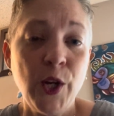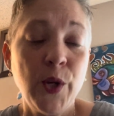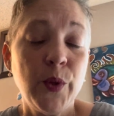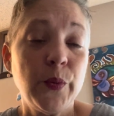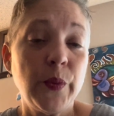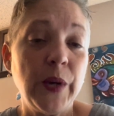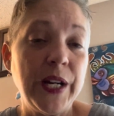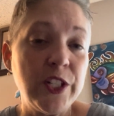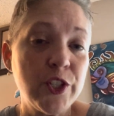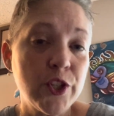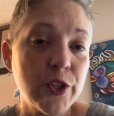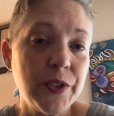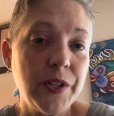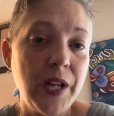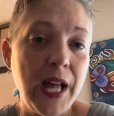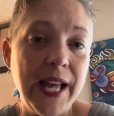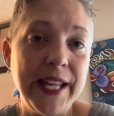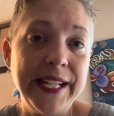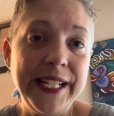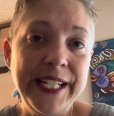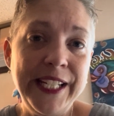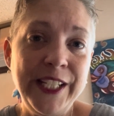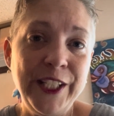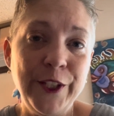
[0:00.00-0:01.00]
Rachel
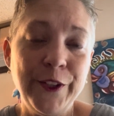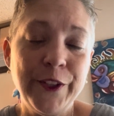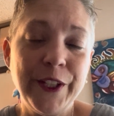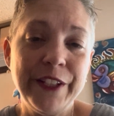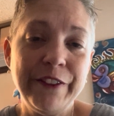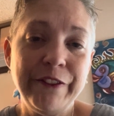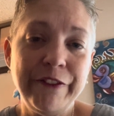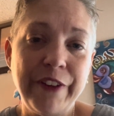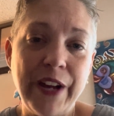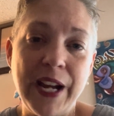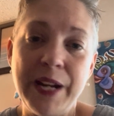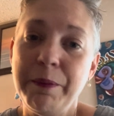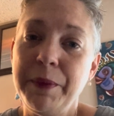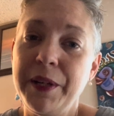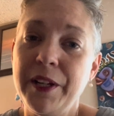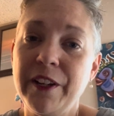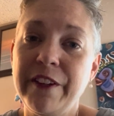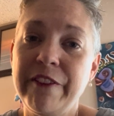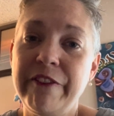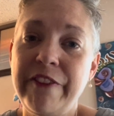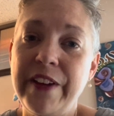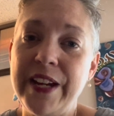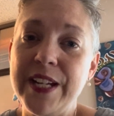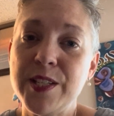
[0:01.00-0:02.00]
Honey, you can find me
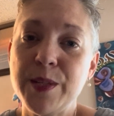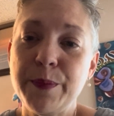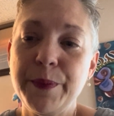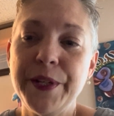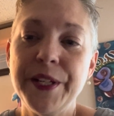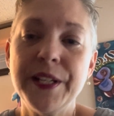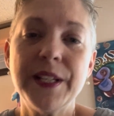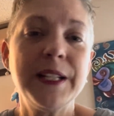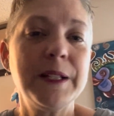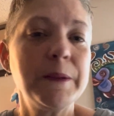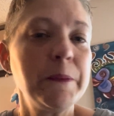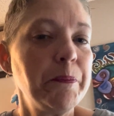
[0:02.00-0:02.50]
on Facebook.